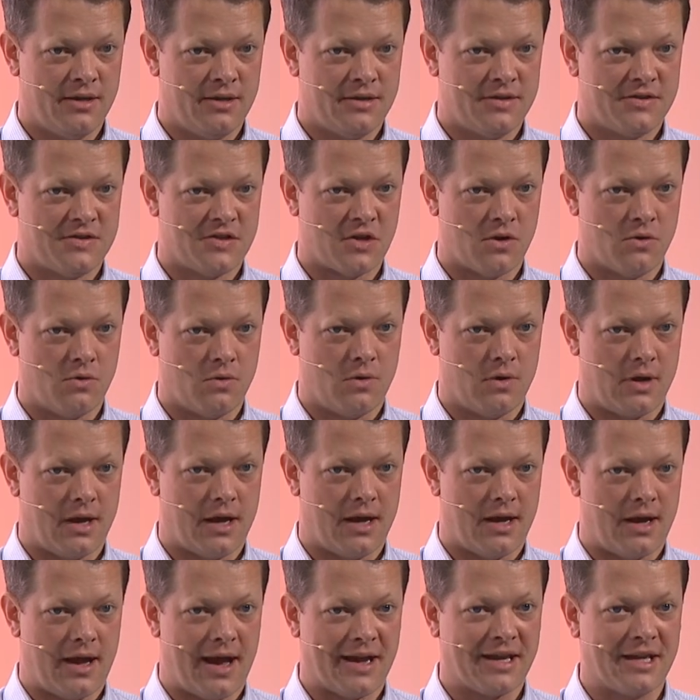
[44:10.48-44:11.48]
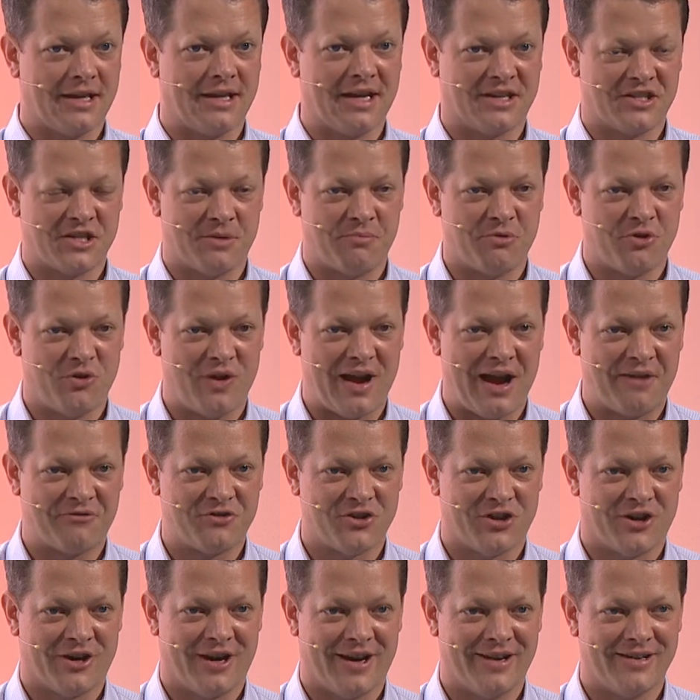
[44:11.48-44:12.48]
so uh, I can catch up with you
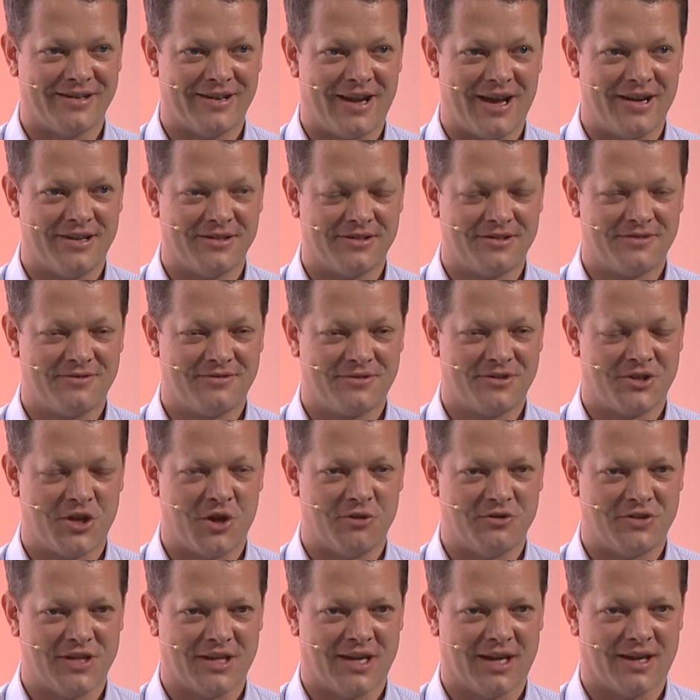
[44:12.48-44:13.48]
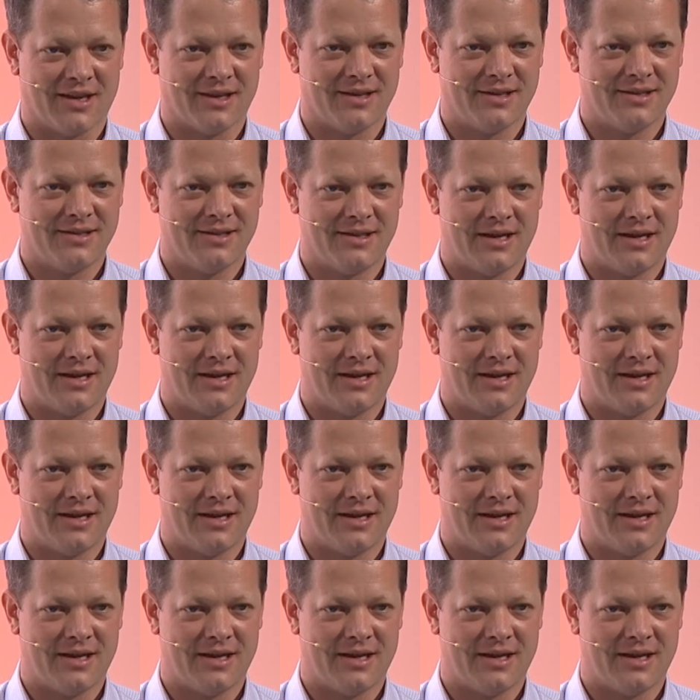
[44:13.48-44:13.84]
after and, and go digging.